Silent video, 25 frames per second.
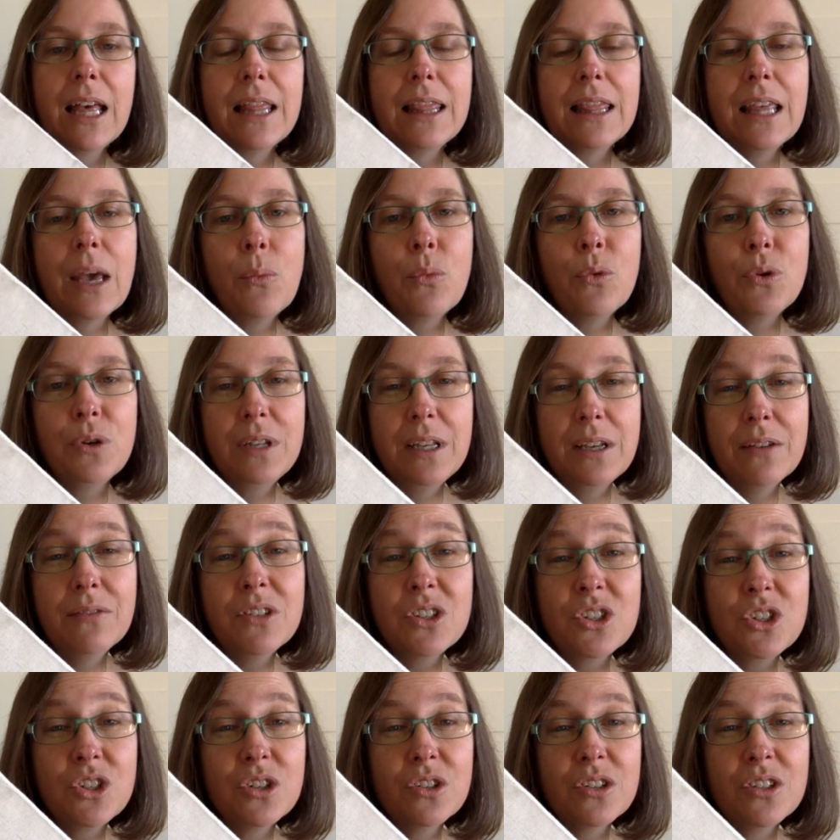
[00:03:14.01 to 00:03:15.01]
that would give
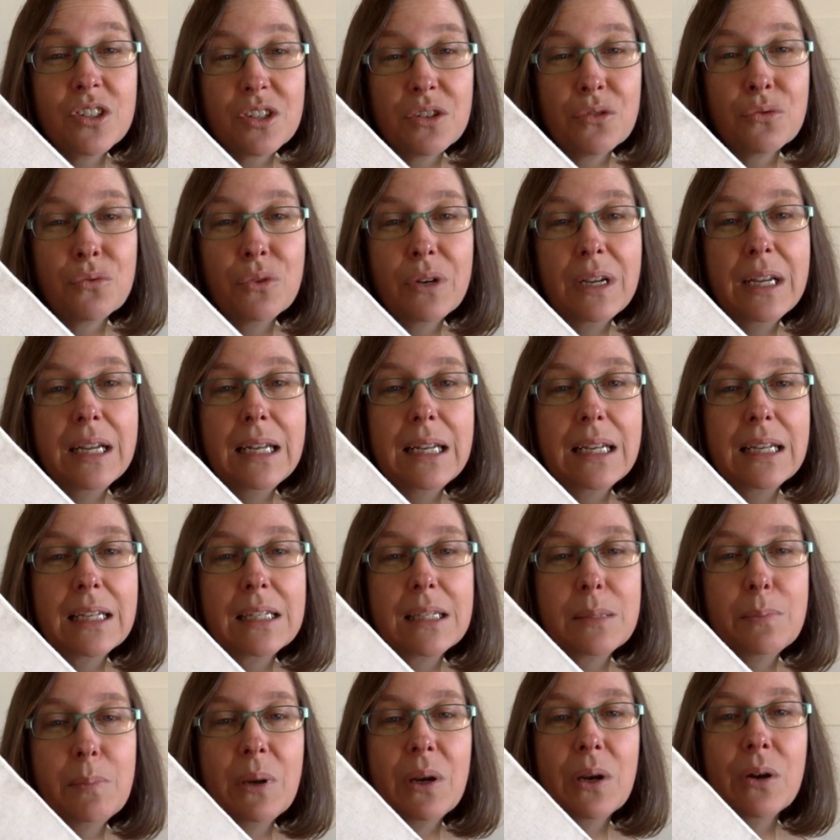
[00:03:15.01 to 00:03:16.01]
students a real
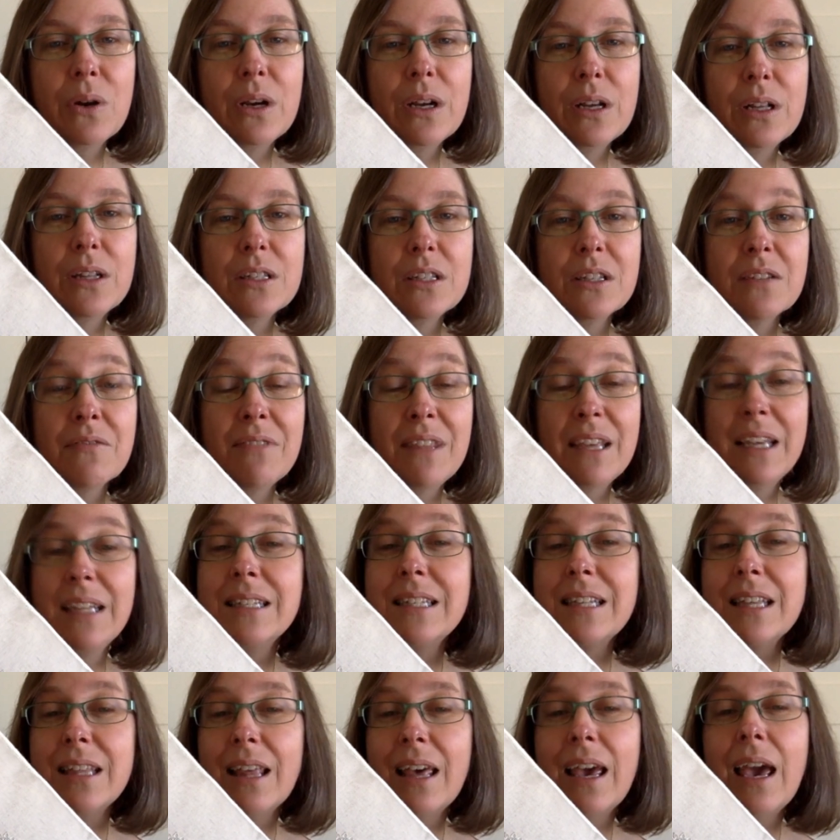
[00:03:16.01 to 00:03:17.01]
experience of
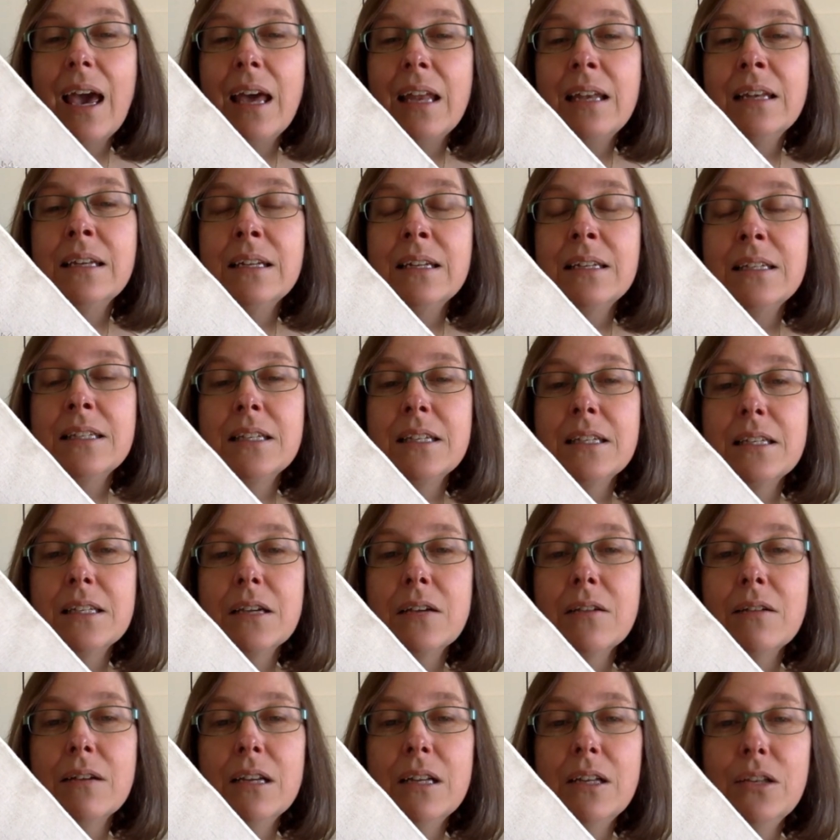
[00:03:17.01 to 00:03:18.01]
things that they hadn't
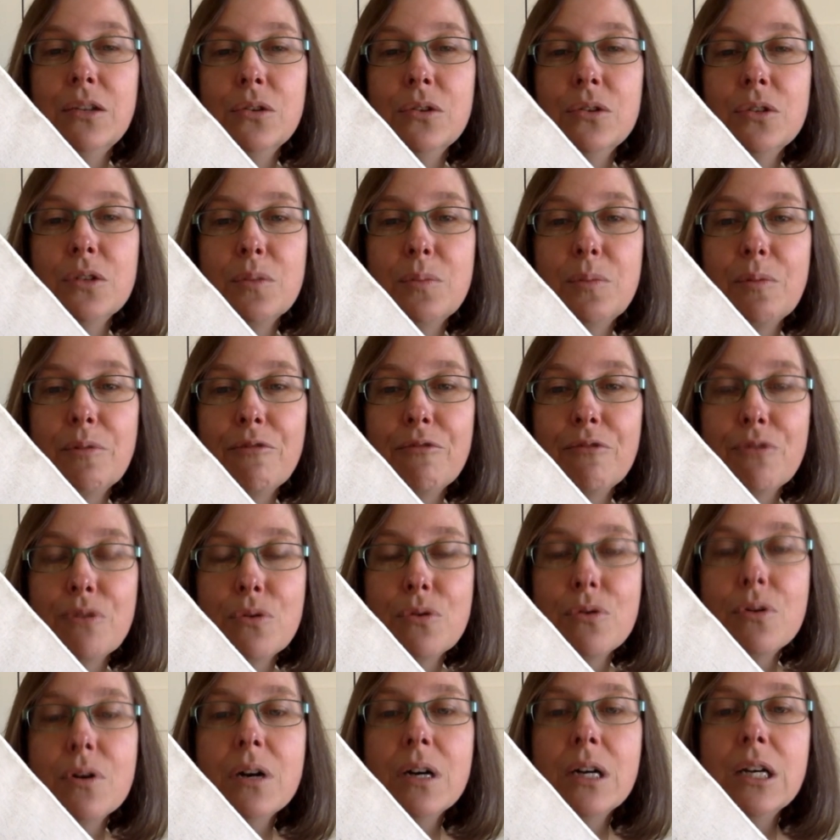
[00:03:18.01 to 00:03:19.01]
necessarily used
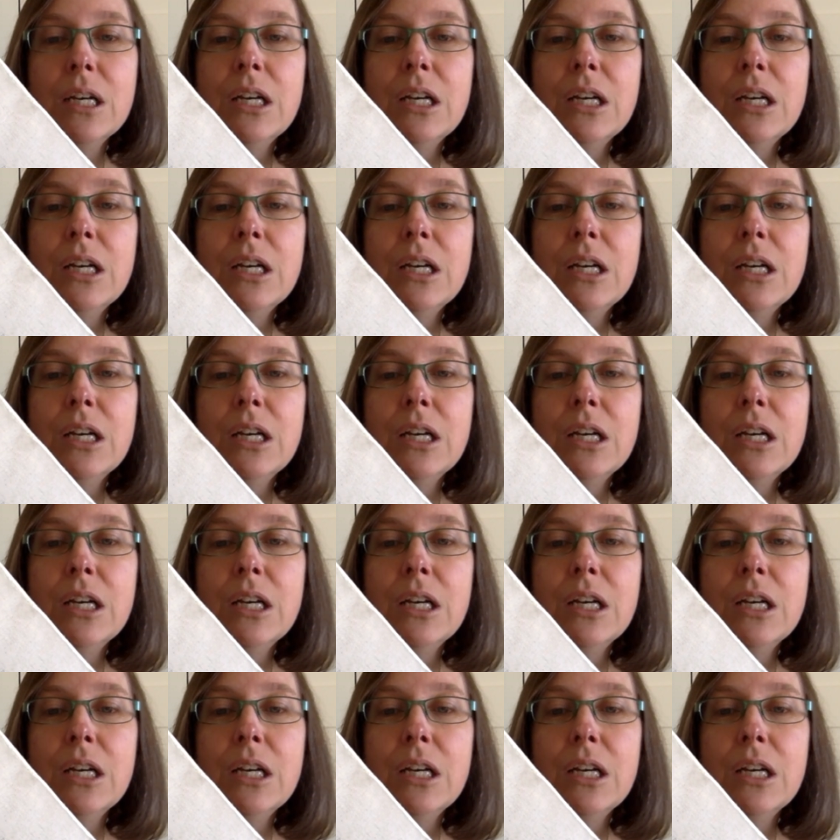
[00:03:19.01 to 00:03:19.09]
before.